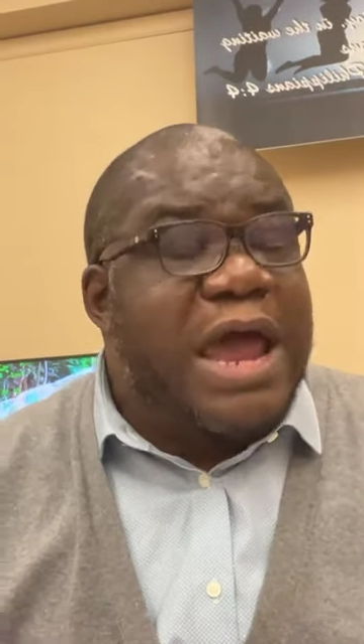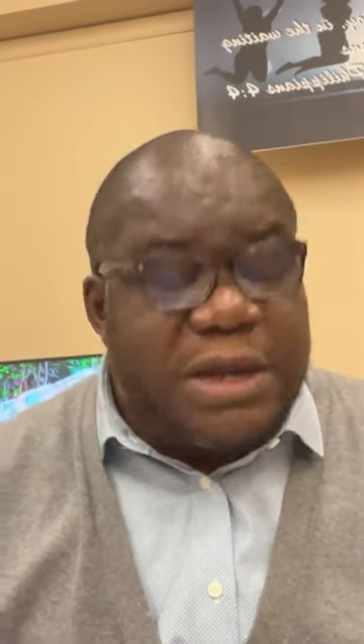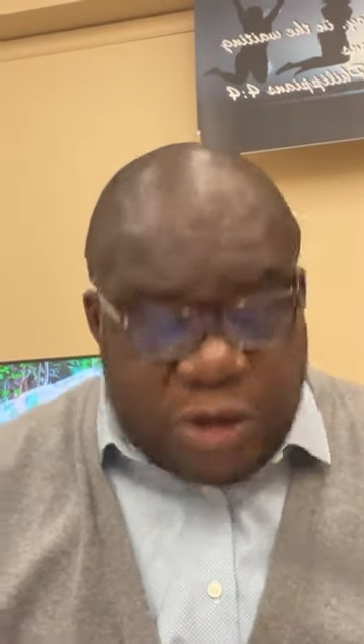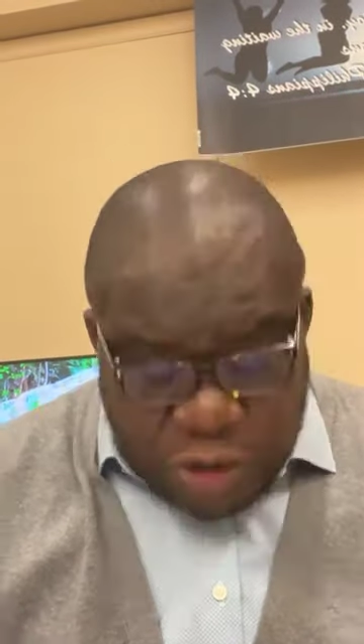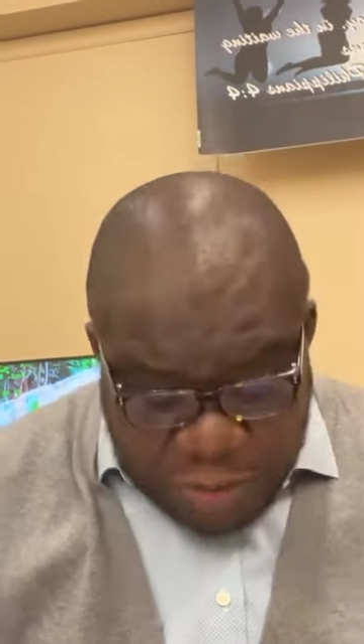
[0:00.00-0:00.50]

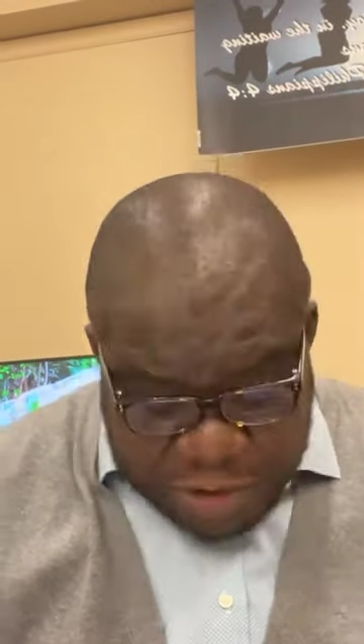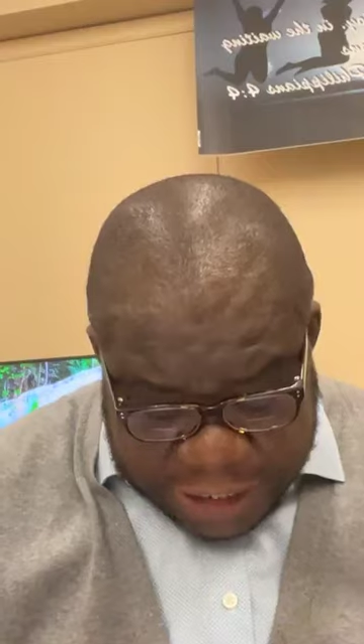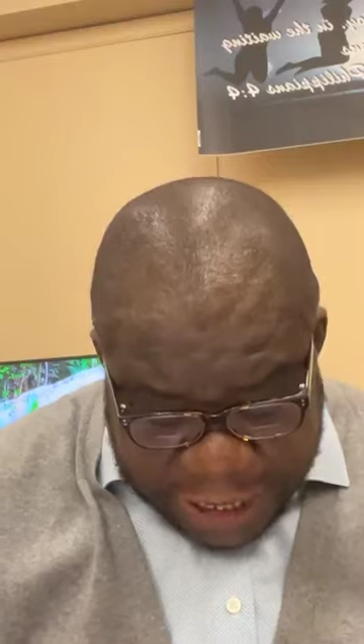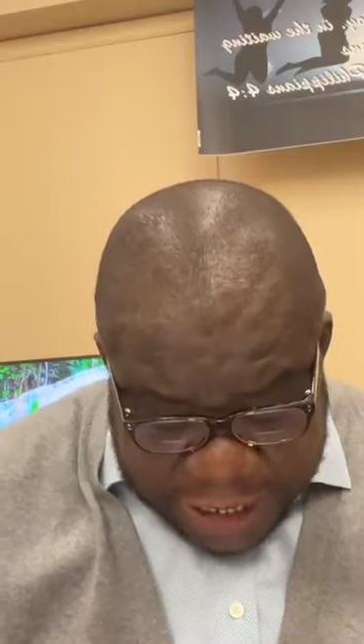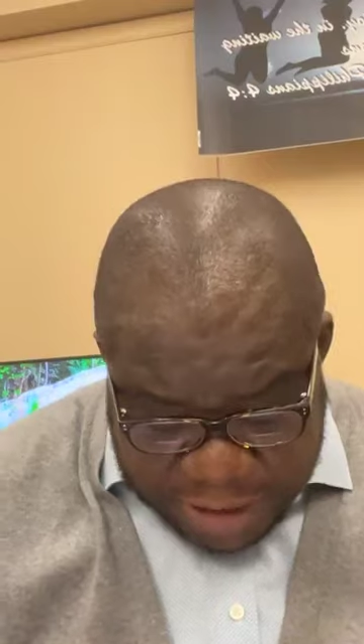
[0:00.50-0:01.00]
Right? You
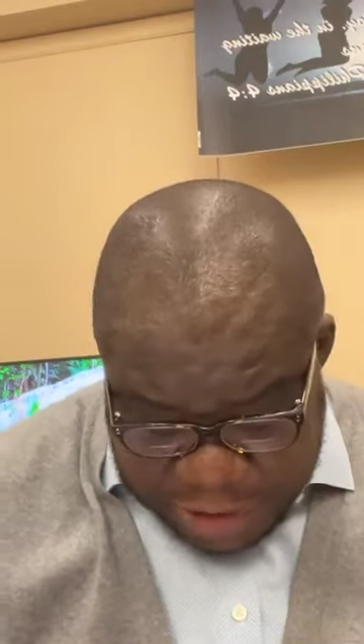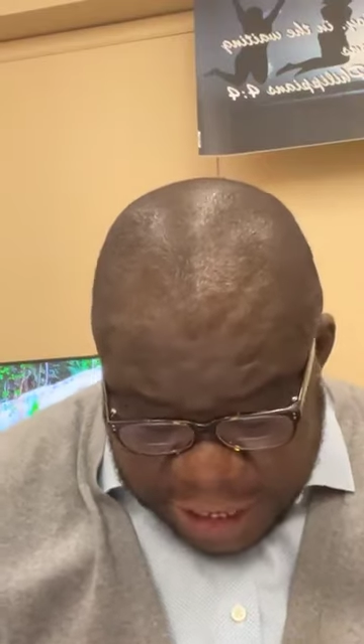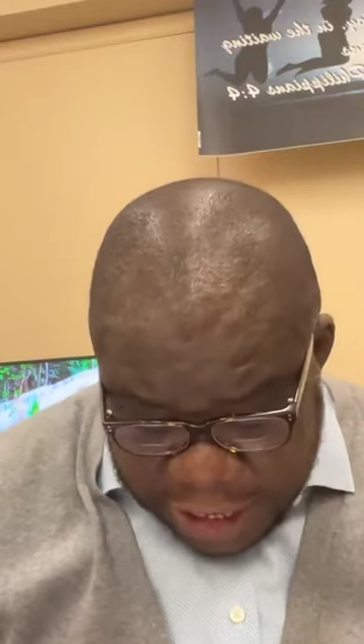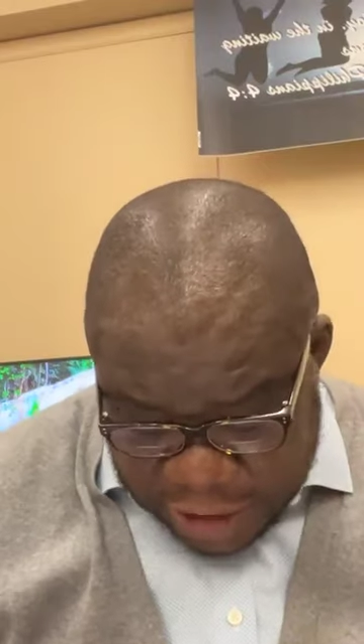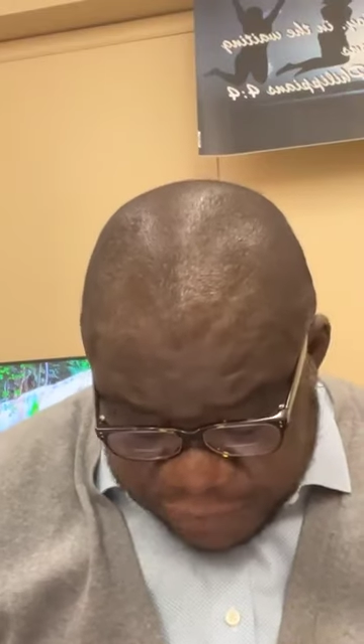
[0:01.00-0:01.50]
don't make
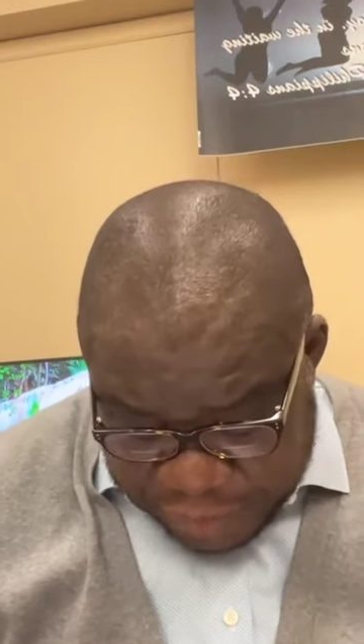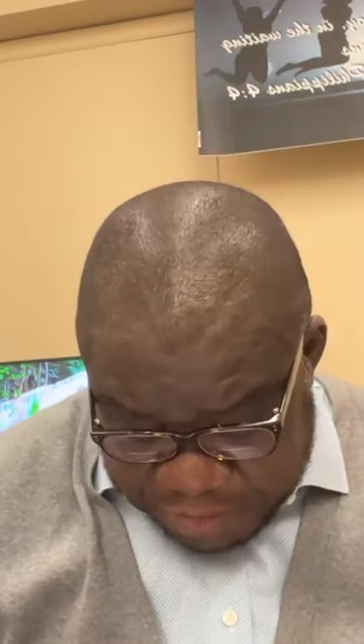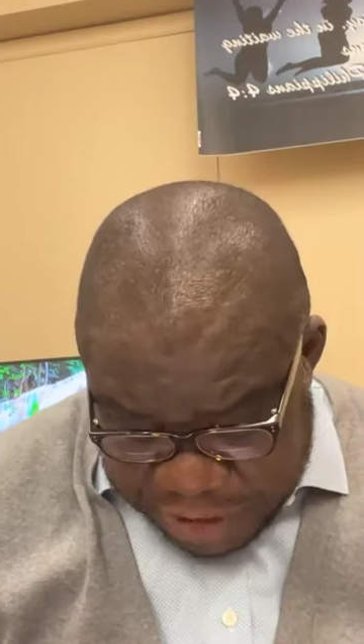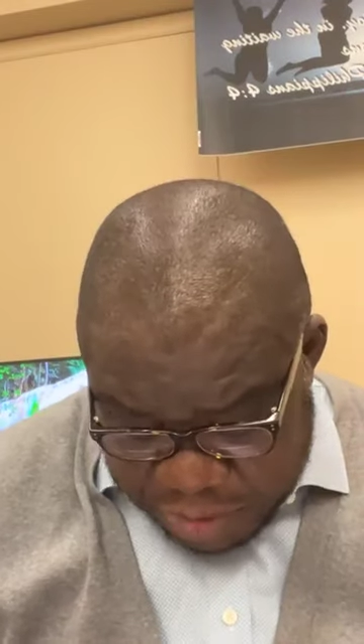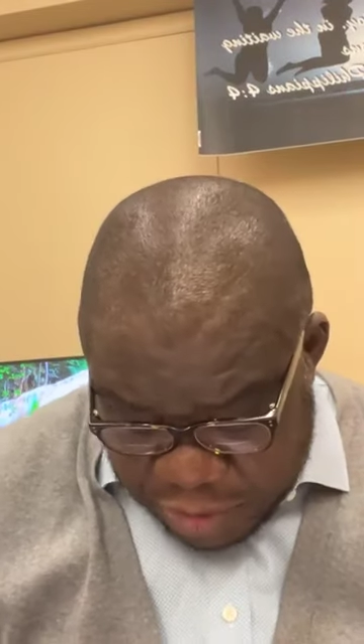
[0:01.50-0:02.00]
enemy out of
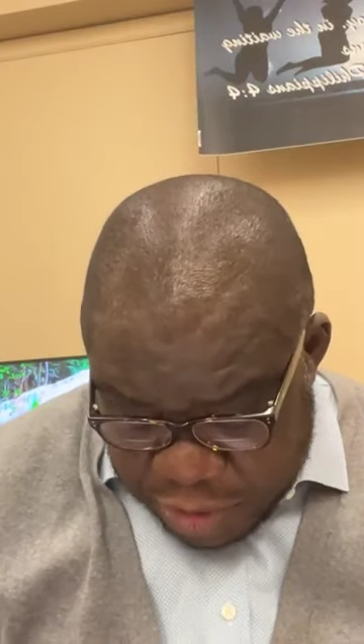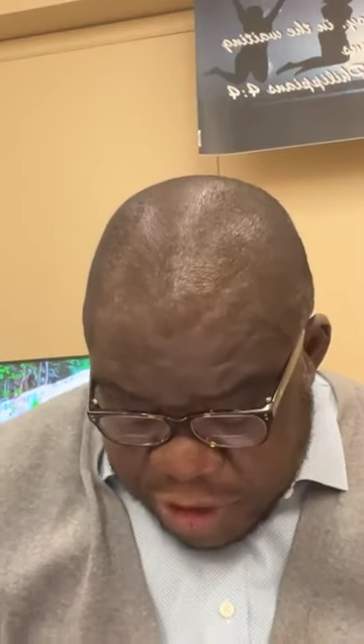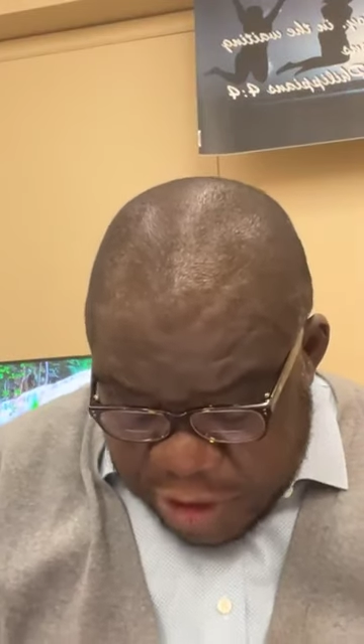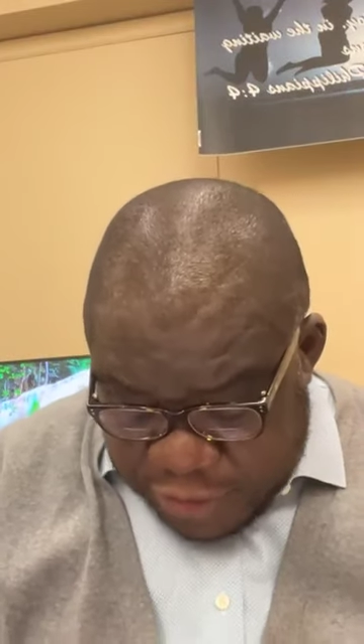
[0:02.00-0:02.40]
the people.